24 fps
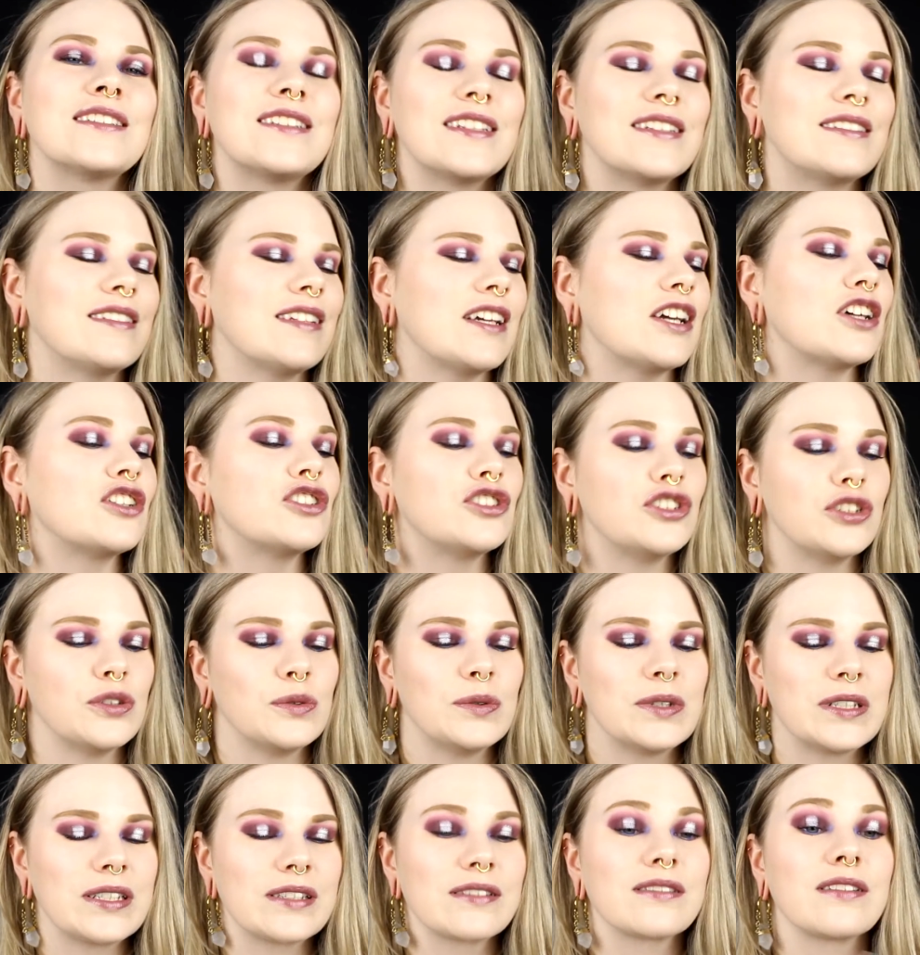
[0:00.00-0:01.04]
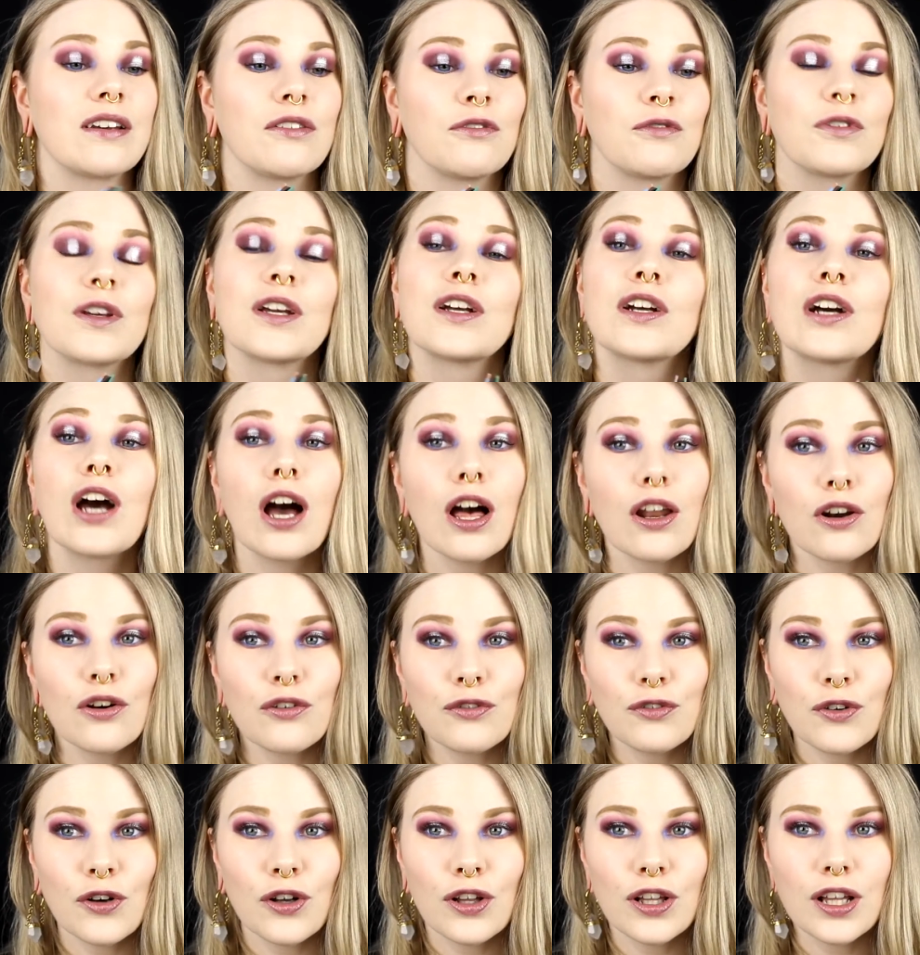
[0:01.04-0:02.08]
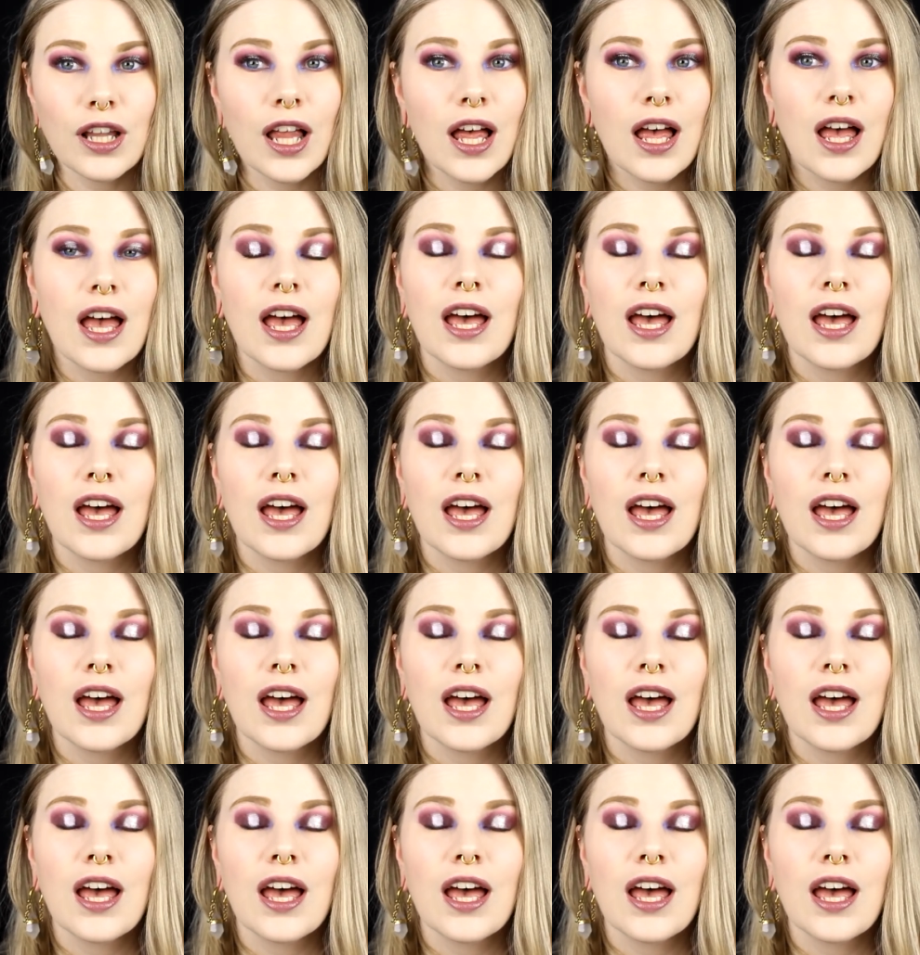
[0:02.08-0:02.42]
that they are doing something colorful,